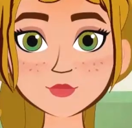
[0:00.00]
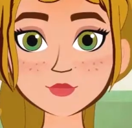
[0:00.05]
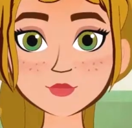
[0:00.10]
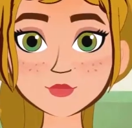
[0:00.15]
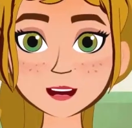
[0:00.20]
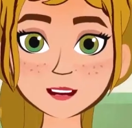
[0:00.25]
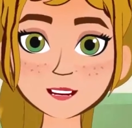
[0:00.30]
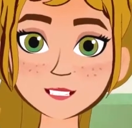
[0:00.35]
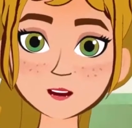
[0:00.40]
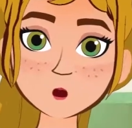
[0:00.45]

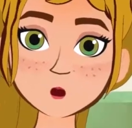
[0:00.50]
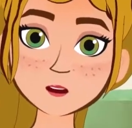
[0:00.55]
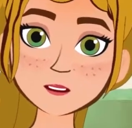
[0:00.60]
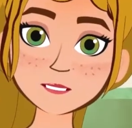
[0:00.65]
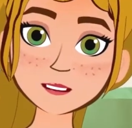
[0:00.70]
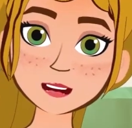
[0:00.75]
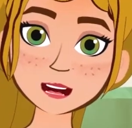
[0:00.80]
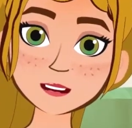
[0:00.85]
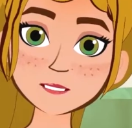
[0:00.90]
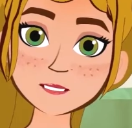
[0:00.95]
I got
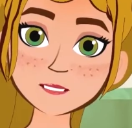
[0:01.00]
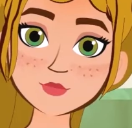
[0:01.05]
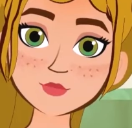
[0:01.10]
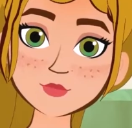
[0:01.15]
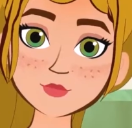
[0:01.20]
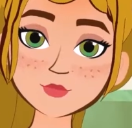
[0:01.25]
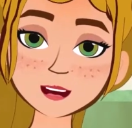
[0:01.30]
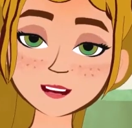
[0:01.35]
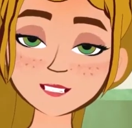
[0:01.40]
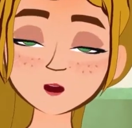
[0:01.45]
curious,
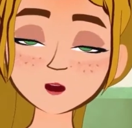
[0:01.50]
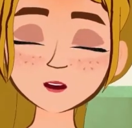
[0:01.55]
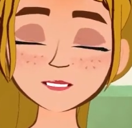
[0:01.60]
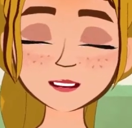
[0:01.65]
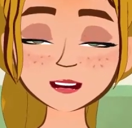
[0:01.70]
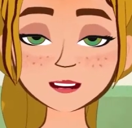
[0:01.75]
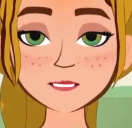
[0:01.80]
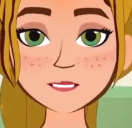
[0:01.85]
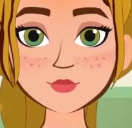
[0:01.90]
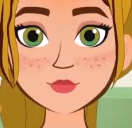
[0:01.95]
so I took
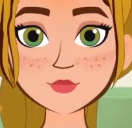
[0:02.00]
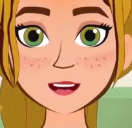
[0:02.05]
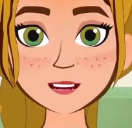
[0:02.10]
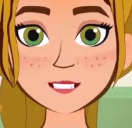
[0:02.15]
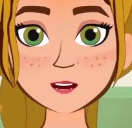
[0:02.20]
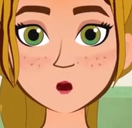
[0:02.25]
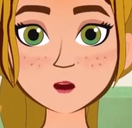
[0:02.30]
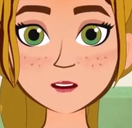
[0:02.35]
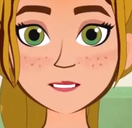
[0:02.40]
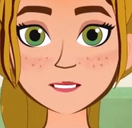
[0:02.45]
him home
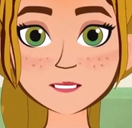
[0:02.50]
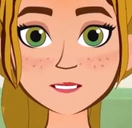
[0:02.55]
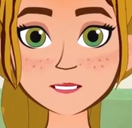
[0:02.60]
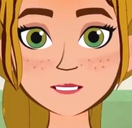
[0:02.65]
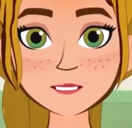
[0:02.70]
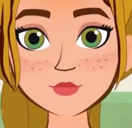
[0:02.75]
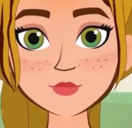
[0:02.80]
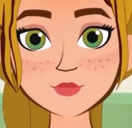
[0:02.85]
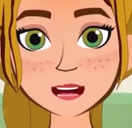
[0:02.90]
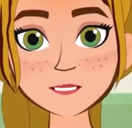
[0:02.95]
with me,
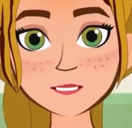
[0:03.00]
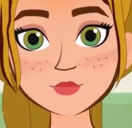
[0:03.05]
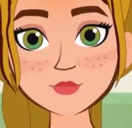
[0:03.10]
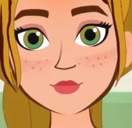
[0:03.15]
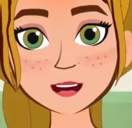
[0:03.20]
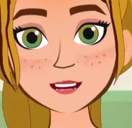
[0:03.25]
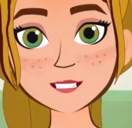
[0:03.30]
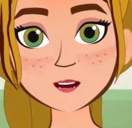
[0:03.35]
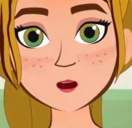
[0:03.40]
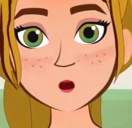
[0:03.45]
let him
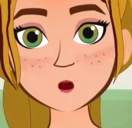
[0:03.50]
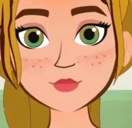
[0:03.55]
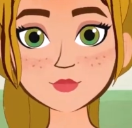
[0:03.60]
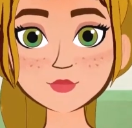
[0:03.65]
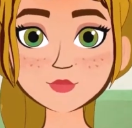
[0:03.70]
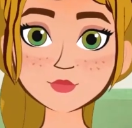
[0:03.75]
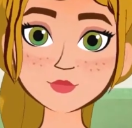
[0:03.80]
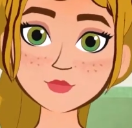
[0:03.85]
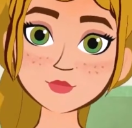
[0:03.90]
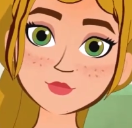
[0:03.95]
shower,
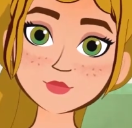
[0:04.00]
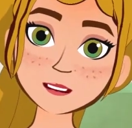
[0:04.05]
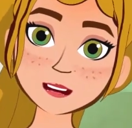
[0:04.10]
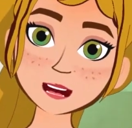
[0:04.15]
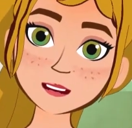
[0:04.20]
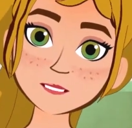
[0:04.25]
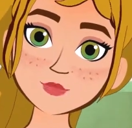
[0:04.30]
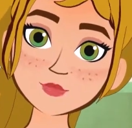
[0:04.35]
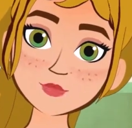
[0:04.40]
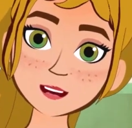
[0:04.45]
and
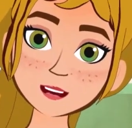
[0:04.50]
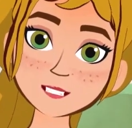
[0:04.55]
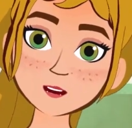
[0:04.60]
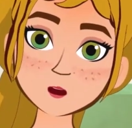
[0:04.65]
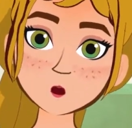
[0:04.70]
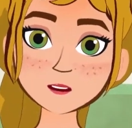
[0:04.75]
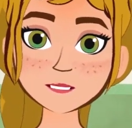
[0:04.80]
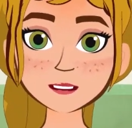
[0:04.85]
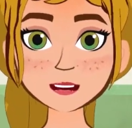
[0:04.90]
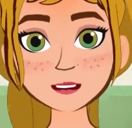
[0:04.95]
prepared a
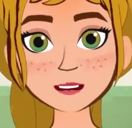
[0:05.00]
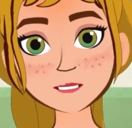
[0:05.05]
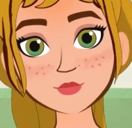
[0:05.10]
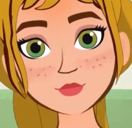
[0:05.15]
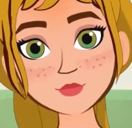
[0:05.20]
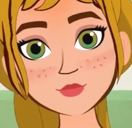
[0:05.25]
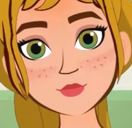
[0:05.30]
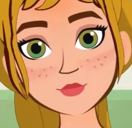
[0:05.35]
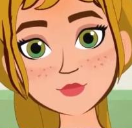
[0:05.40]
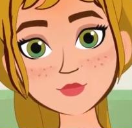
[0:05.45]
hot meal.
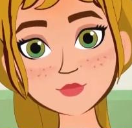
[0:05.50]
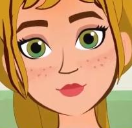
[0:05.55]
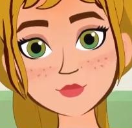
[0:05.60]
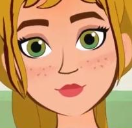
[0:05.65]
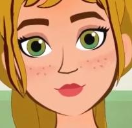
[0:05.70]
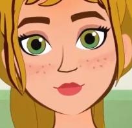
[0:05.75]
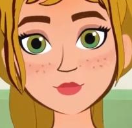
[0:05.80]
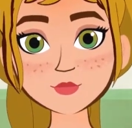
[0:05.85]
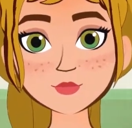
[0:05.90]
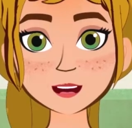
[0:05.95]

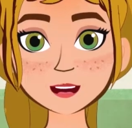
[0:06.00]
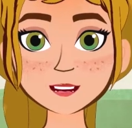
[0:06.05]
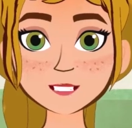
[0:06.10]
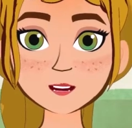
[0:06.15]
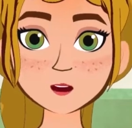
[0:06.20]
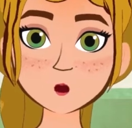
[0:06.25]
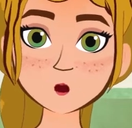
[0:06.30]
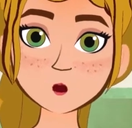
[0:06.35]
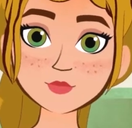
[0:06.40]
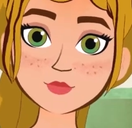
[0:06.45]
I
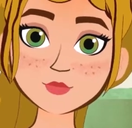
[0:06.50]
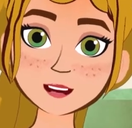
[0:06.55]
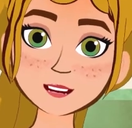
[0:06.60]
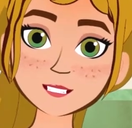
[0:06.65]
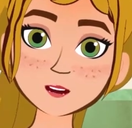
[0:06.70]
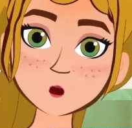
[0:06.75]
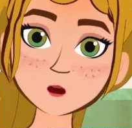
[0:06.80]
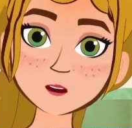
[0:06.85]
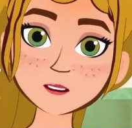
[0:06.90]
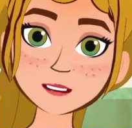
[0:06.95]
told him that I'd
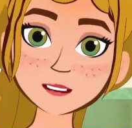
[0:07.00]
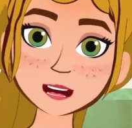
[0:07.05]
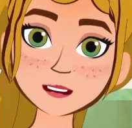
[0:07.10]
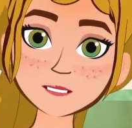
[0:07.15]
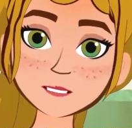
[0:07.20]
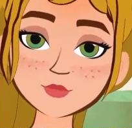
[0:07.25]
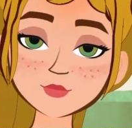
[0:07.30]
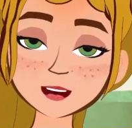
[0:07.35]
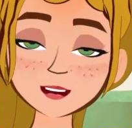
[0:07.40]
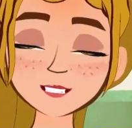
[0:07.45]
take him
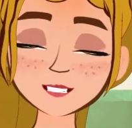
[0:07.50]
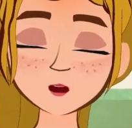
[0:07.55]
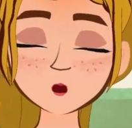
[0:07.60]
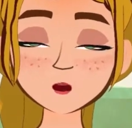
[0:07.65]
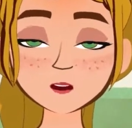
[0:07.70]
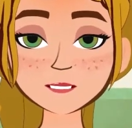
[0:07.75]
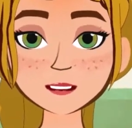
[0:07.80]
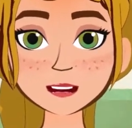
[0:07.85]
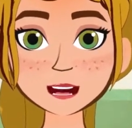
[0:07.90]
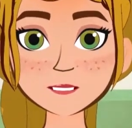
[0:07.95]
home after he'd
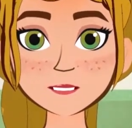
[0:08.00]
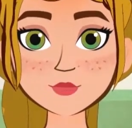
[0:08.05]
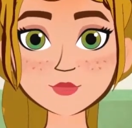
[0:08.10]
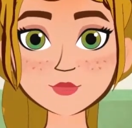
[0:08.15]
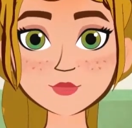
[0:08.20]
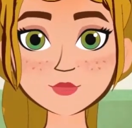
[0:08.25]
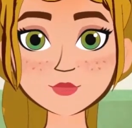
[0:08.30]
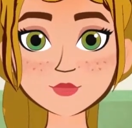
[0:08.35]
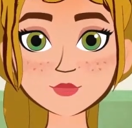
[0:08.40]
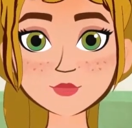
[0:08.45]
eaten.
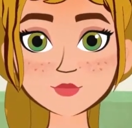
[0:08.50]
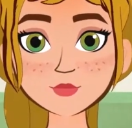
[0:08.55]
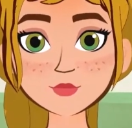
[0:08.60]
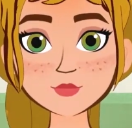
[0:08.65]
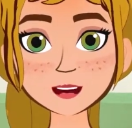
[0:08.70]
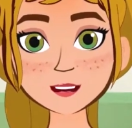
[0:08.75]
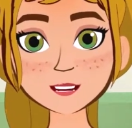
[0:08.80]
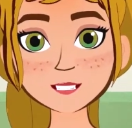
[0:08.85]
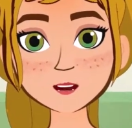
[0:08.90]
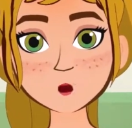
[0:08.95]

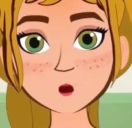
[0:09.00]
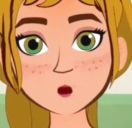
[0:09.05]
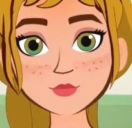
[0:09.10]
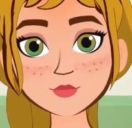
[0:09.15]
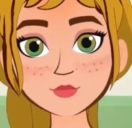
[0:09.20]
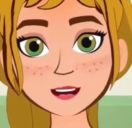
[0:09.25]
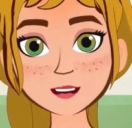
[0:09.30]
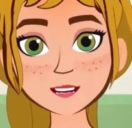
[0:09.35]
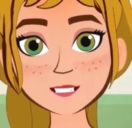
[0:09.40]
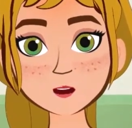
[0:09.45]
I asked him
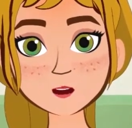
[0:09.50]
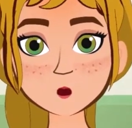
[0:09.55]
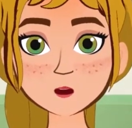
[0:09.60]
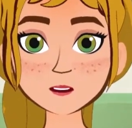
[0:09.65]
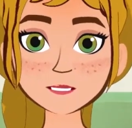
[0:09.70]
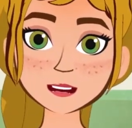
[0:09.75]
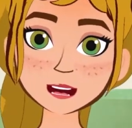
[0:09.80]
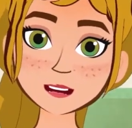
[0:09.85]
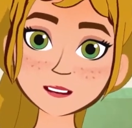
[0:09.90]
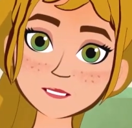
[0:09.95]
about where he
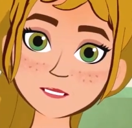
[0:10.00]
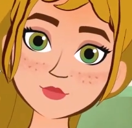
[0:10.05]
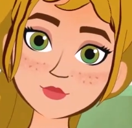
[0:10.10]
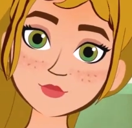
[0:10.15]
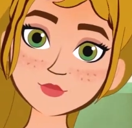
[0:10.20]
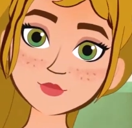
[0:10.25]
lived.